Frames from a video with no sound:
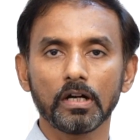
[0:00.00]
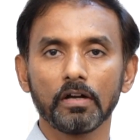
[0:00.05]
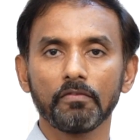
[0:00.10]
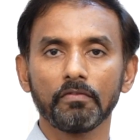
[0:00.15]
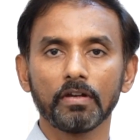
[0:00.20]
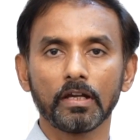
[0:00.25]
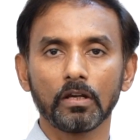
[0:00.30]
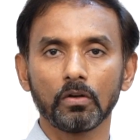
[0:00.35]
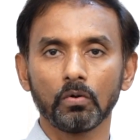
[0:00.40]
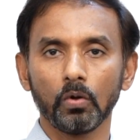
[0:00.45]
and
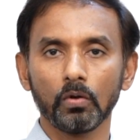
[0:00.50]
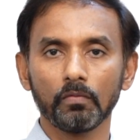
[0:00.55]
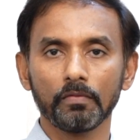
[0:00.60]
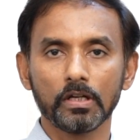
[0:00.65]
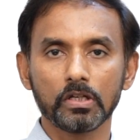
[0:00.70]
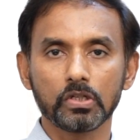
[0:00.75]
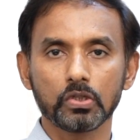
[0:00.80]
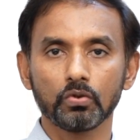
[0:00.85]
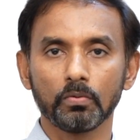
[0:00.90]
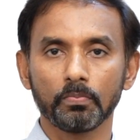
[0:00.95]
we can
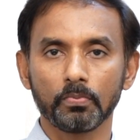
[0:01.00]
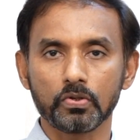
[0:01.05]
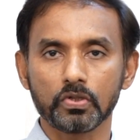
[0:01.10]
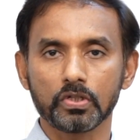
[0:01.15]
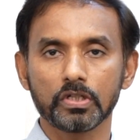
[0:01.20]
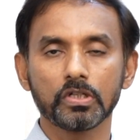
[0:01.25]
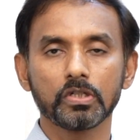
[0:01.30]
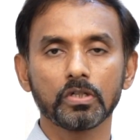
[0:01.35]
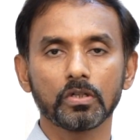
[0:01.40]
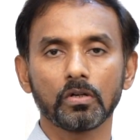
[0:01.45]
always do a
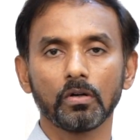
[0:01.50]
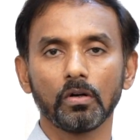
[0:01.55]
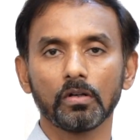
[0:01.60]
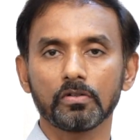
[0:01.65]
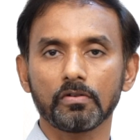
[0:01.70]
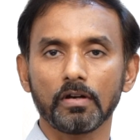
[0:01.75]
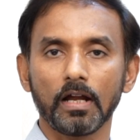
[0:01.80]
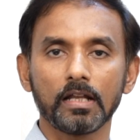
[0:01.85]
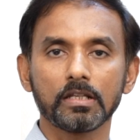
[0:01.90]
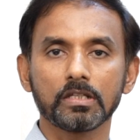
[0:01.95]
procedure called
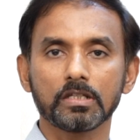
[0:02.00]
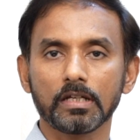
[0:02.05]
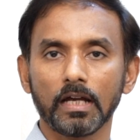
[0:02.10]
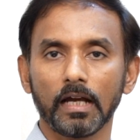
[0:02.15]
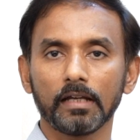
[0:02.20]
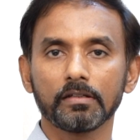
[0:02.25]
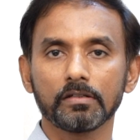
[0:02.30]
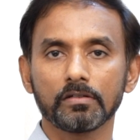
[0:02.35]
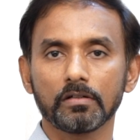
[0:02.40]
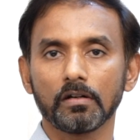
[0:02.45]

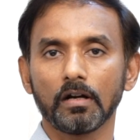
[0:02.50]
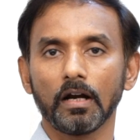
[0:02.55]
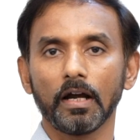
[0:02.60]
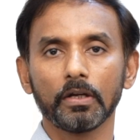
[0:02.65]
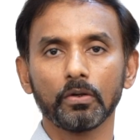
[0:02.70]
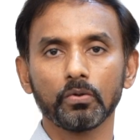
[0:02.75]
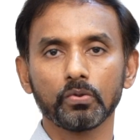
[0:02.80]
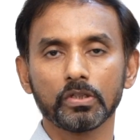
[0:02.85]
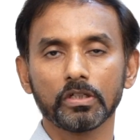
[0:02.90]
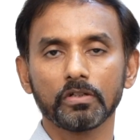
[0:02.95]
transcatheter
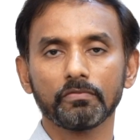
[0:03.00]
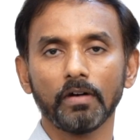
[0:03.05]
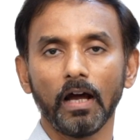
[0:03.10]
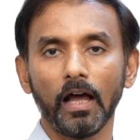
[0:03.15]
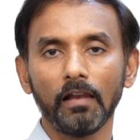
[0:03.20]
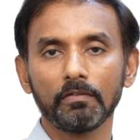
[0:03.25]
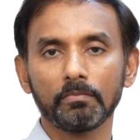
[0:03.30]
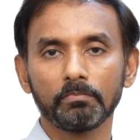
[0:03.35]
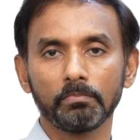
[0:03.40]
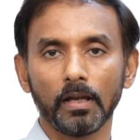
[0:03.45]
aortic
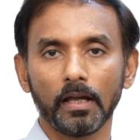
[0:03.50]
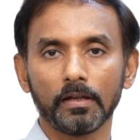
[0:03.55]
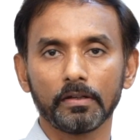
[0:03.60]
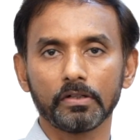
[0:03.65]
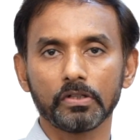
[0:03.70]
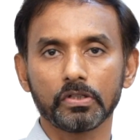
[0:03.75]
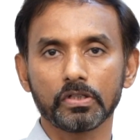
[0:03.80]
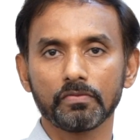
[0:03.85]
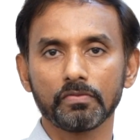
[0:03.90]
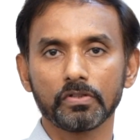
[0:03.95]
valve
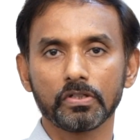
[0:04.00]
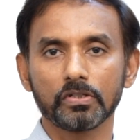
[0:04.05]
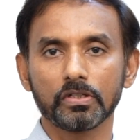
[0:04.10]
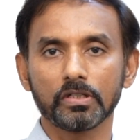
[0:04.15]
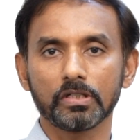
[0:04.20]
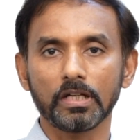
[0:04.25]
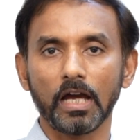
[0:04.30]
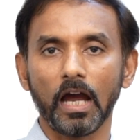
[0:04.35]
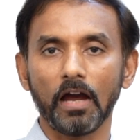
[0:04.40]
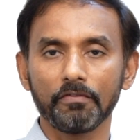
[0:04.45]
implantation, which is a
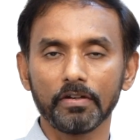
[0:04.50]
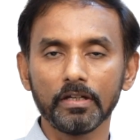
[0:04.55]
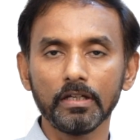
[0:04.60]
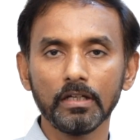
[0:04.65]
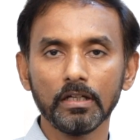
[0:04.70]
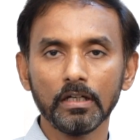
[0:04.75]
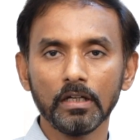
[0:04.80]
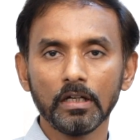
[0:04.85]
TAVI,